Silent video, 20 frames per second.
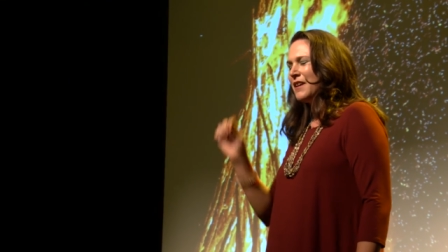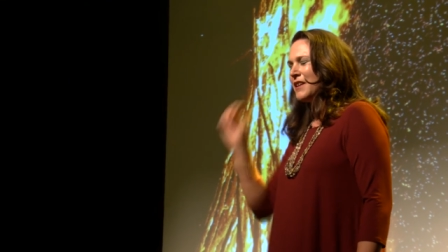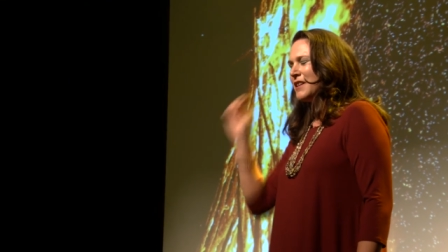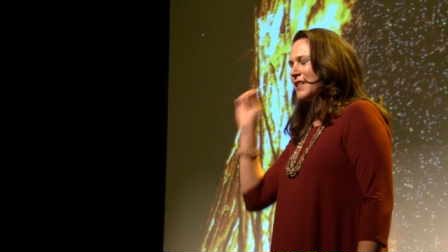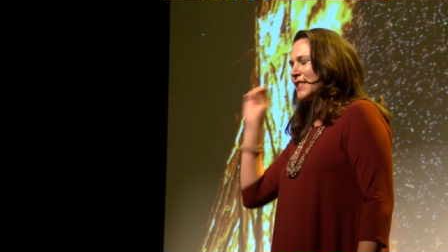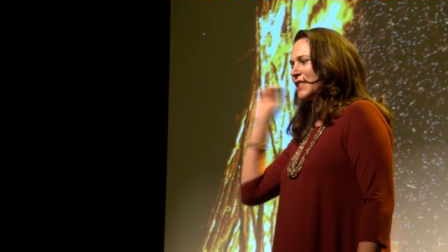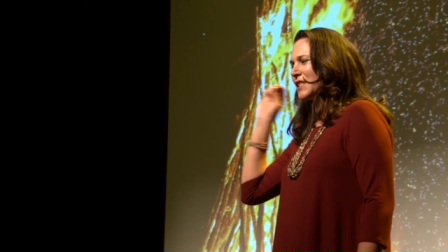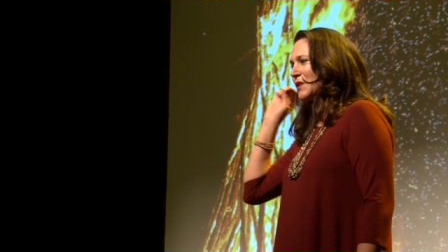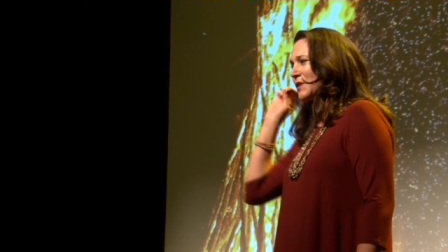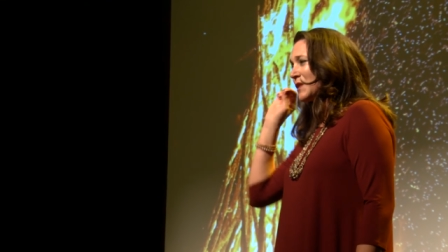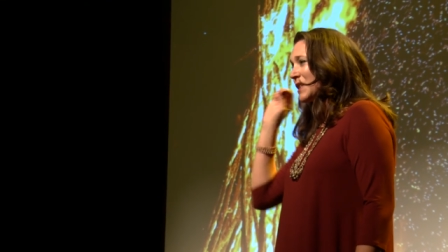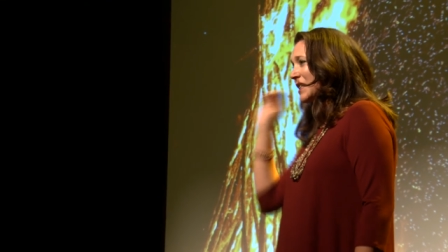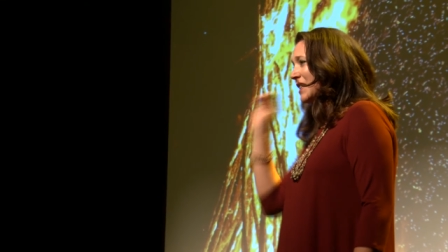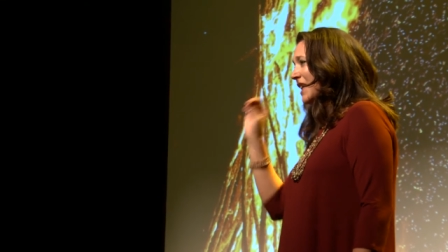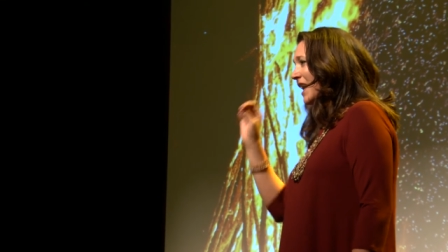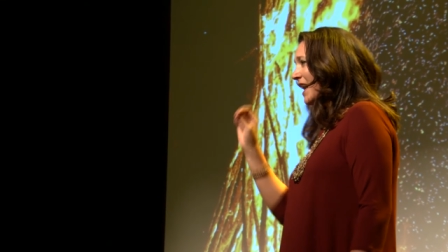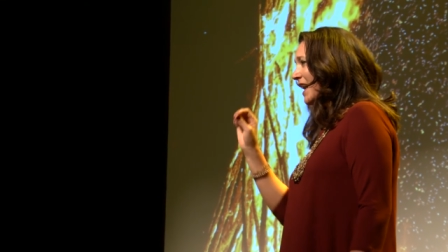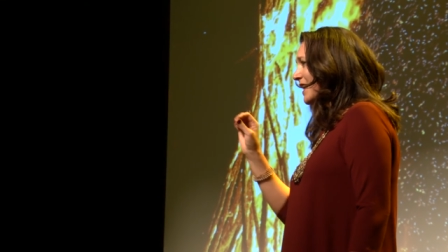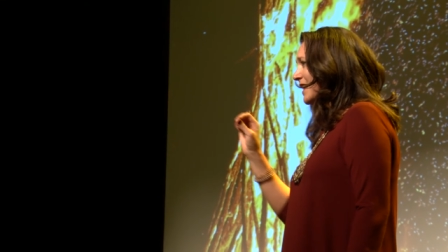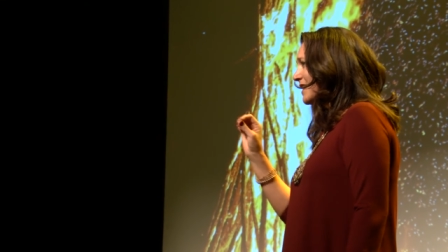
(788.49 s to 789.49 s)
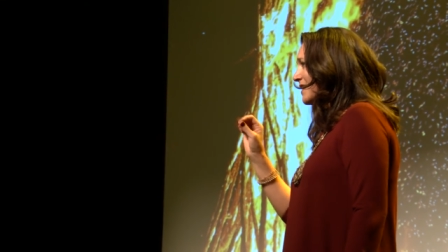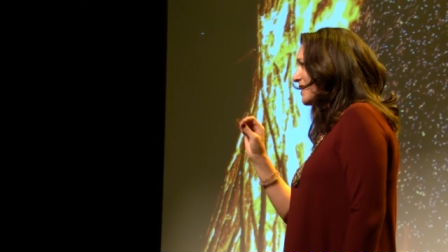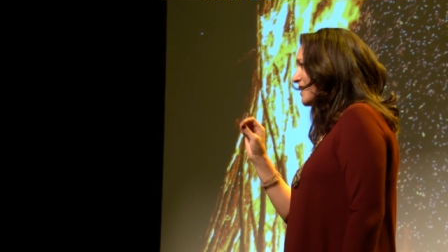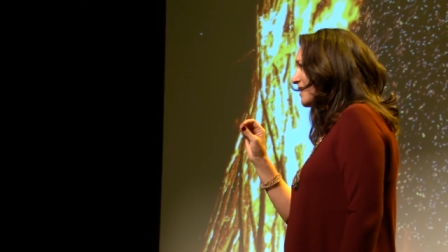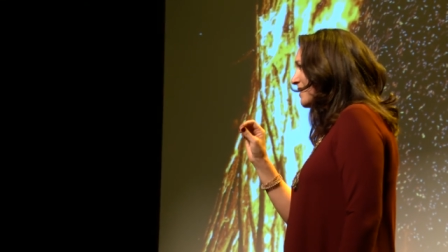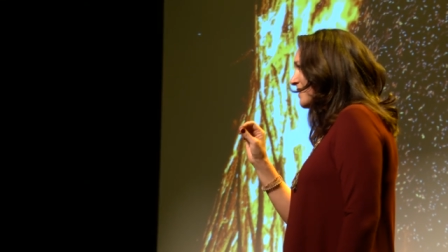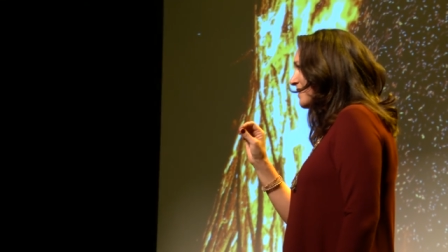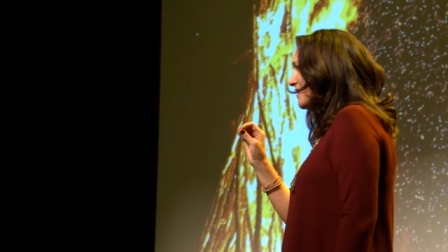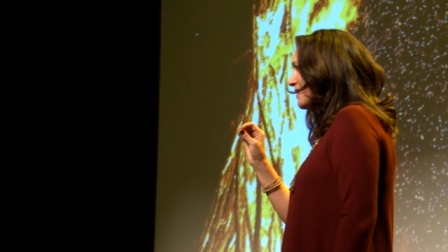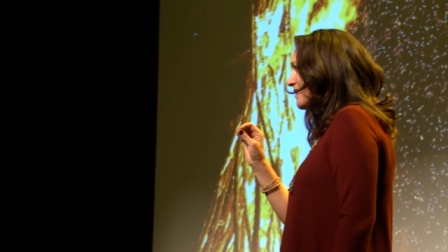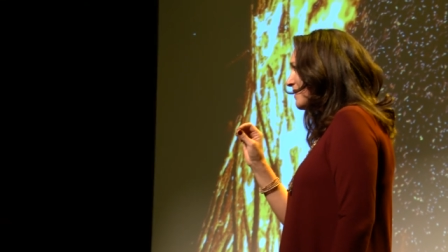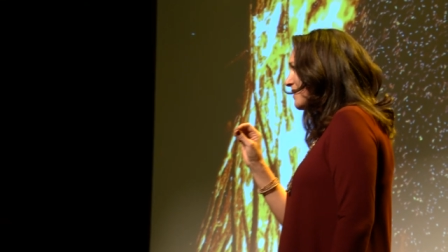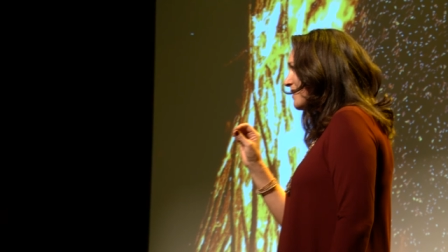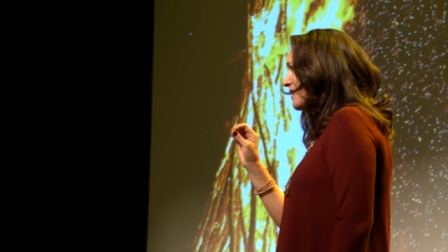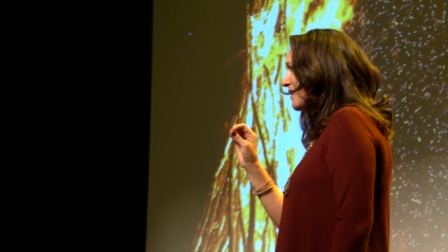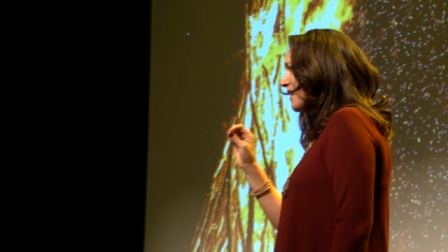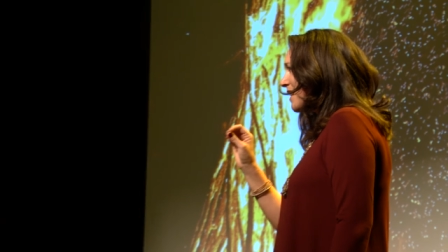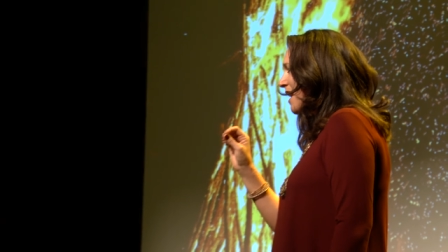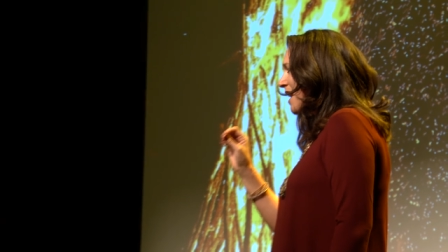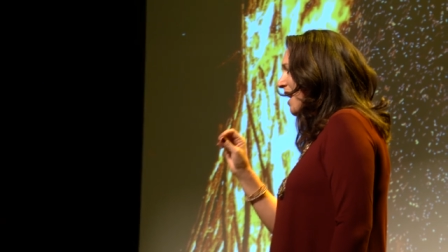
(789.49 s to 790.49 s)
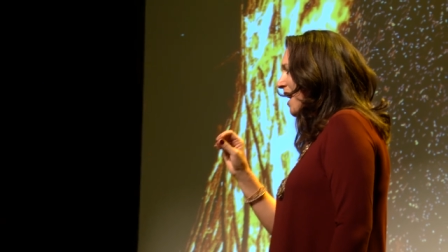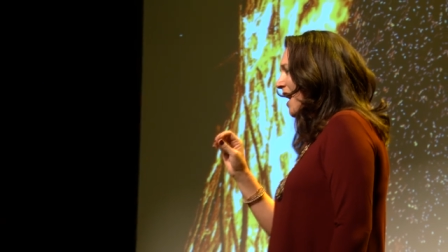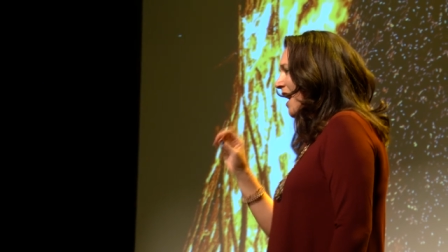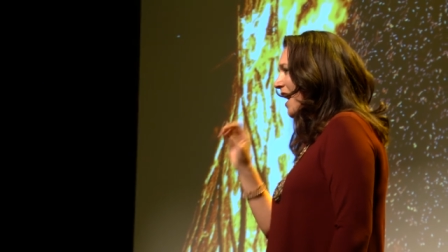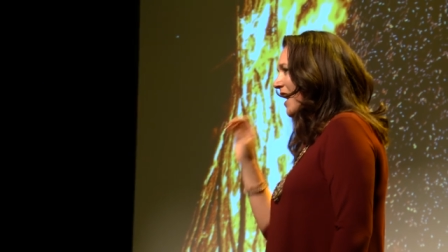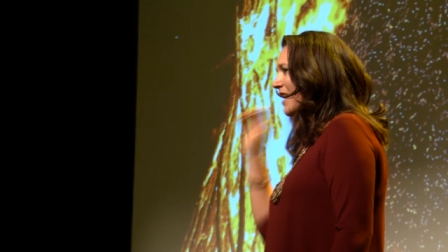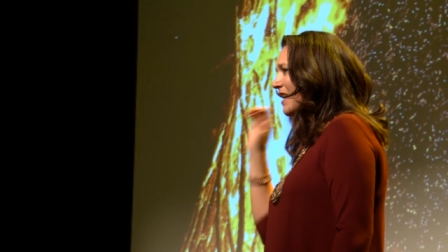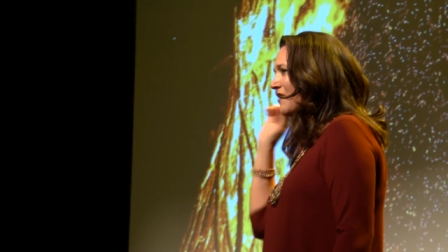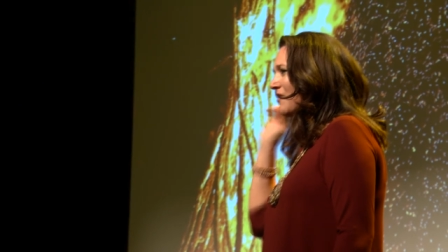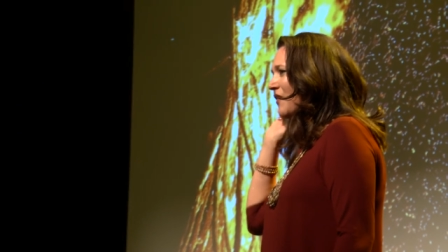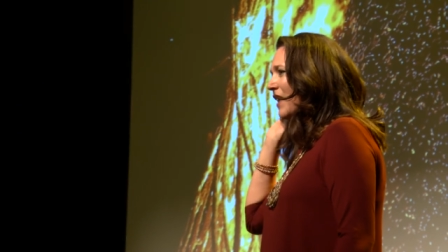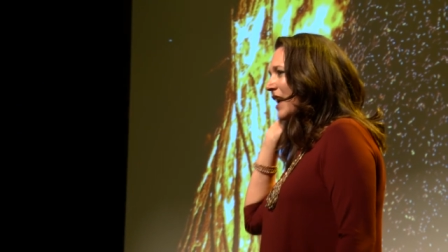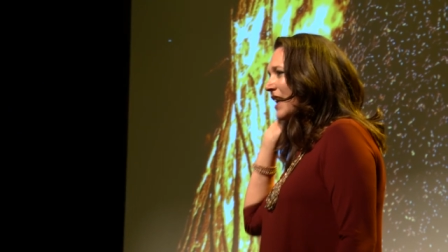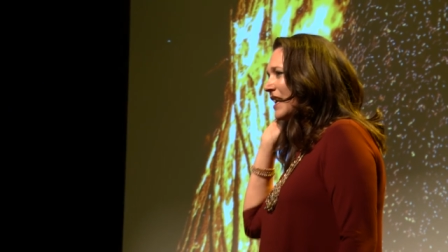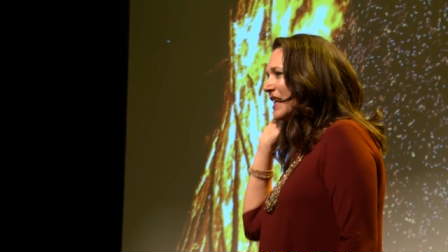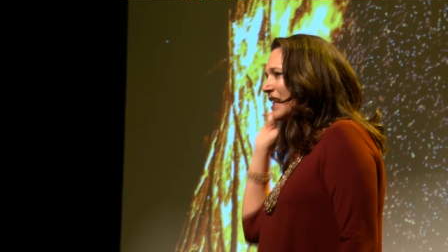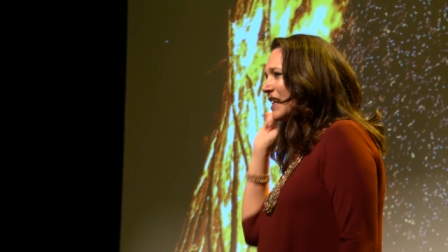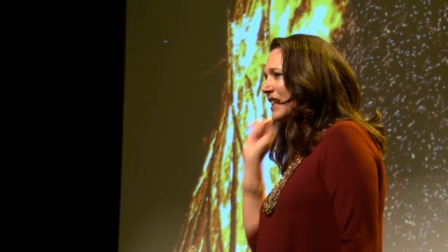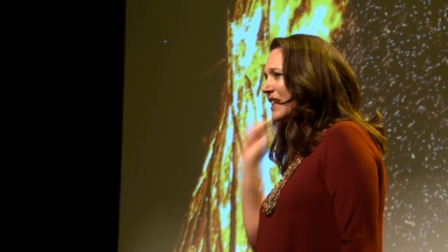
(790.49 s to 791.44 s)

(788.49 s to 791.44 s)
So tonight, I invite